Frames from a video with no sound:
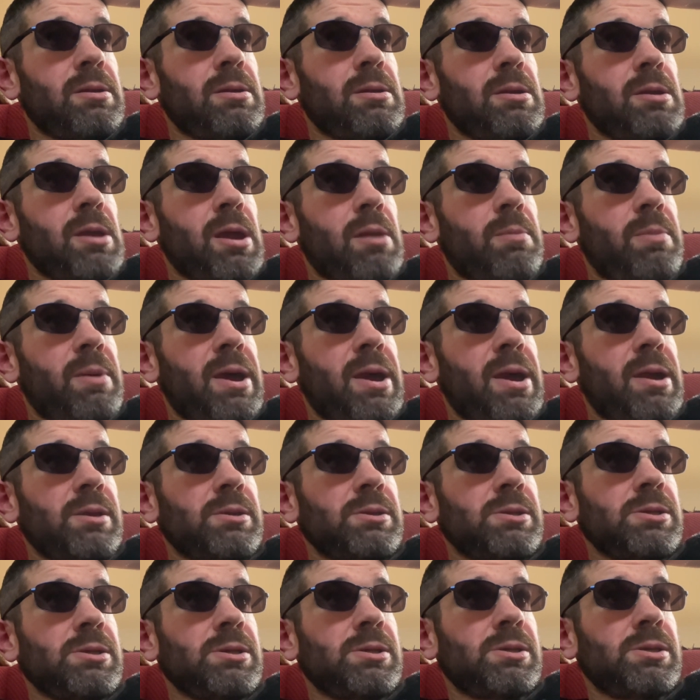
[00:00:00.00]
got a
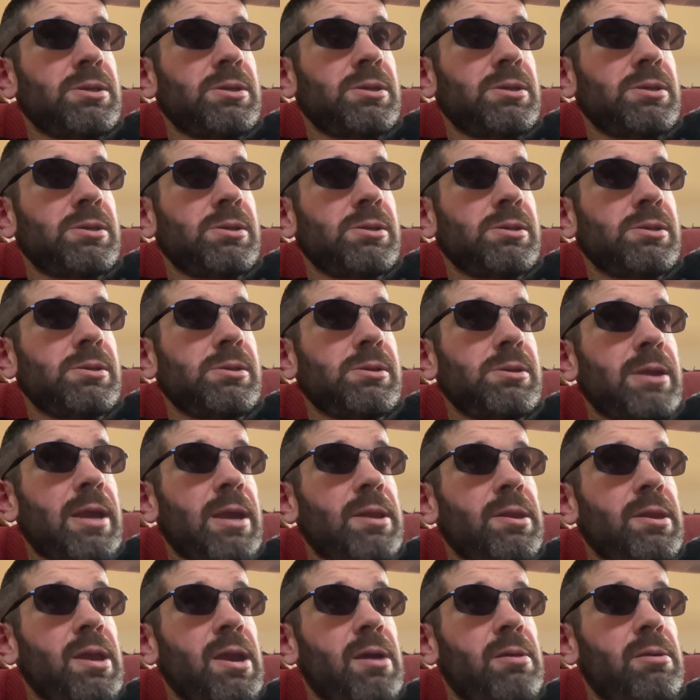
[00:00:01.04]
package at
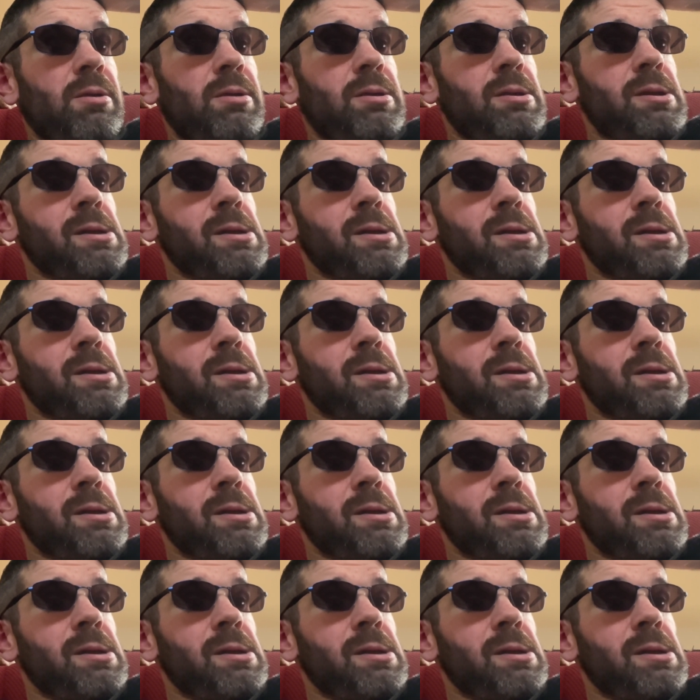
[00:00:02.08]
the counter.